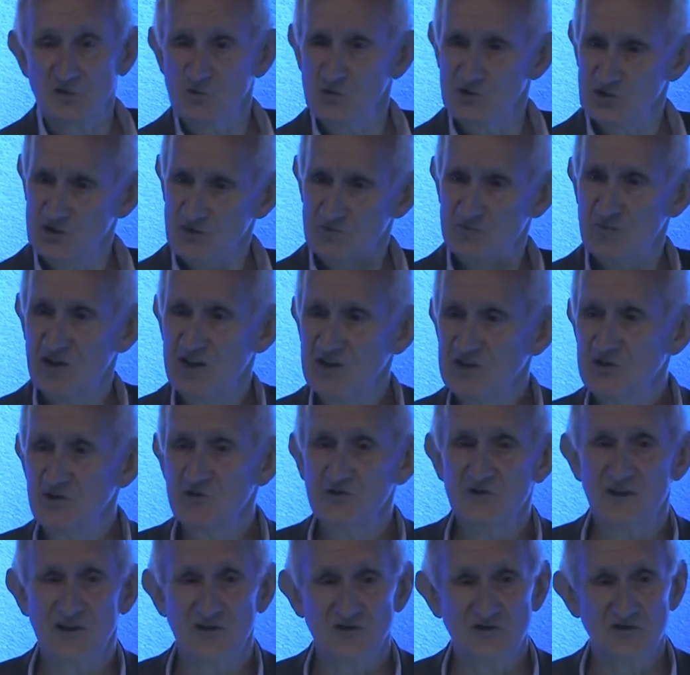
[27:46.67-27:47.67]
which you paid
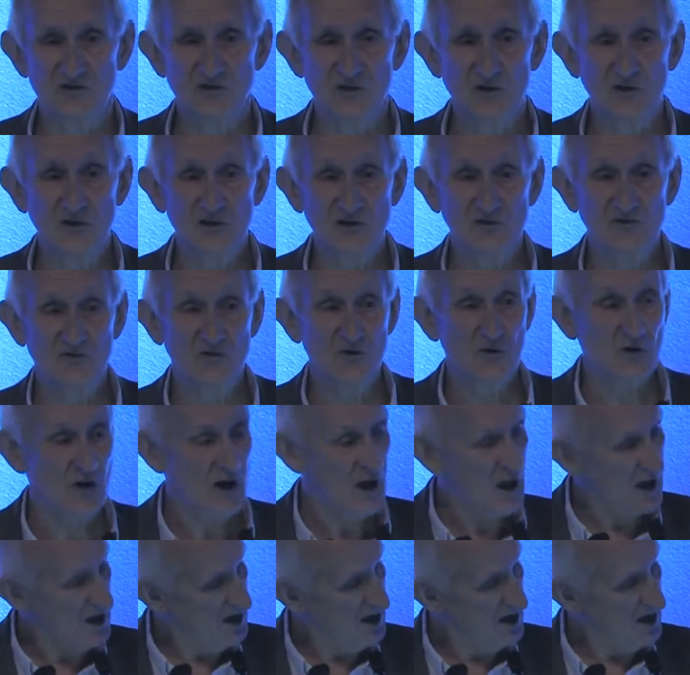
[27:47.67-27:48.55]
$2,000 for,